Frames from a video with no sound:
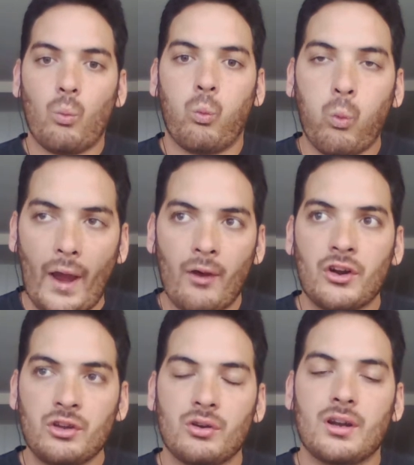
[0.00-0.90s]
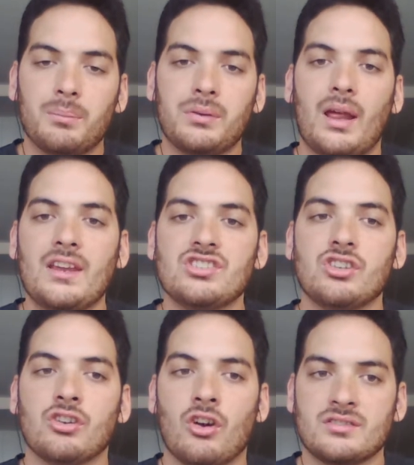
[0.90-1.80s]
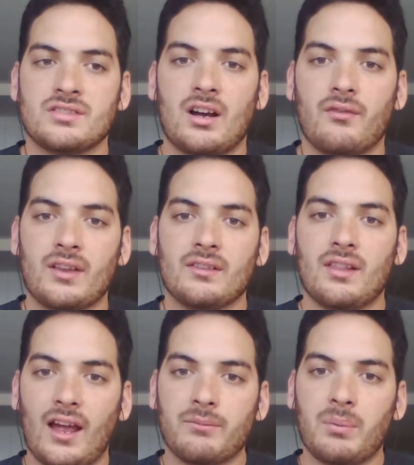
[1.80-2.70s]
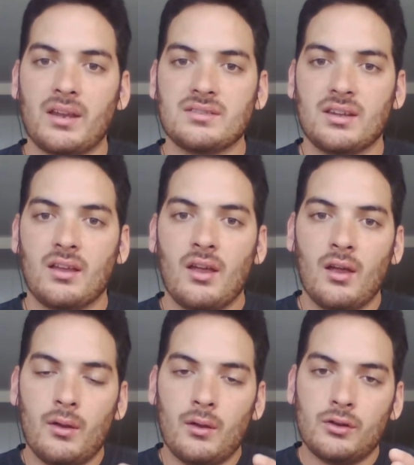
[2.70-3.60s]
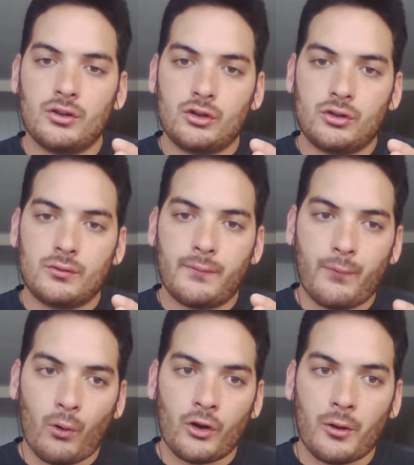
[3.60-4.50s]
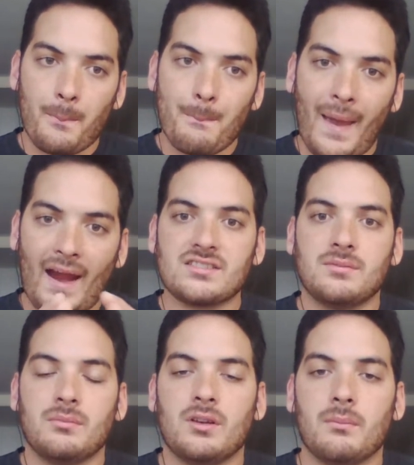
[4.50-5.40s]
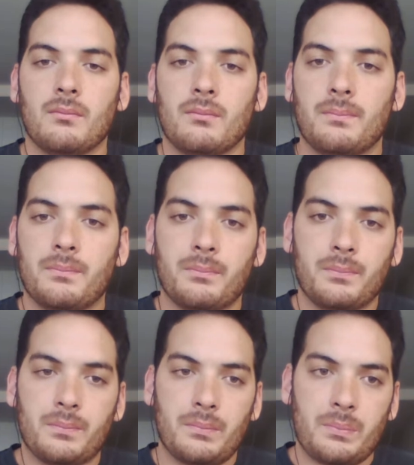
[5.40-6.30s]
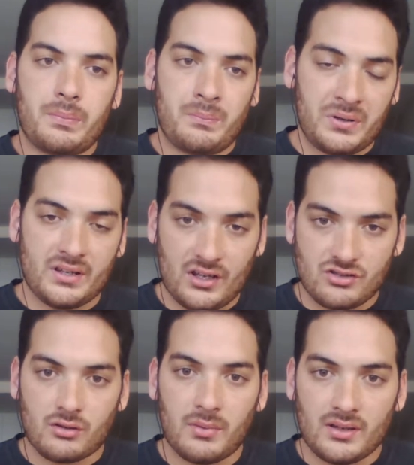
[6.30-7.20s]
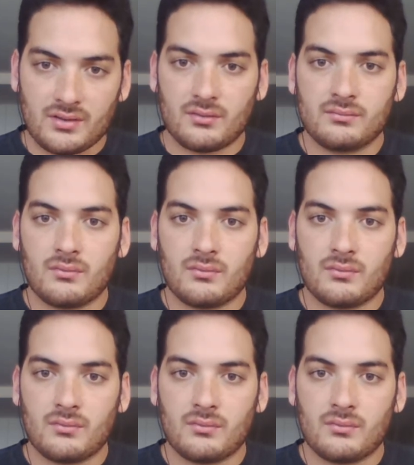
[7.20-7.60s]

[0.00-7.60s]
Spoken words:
where are you going to place yourself in life, basically, for your maximum potential, basically.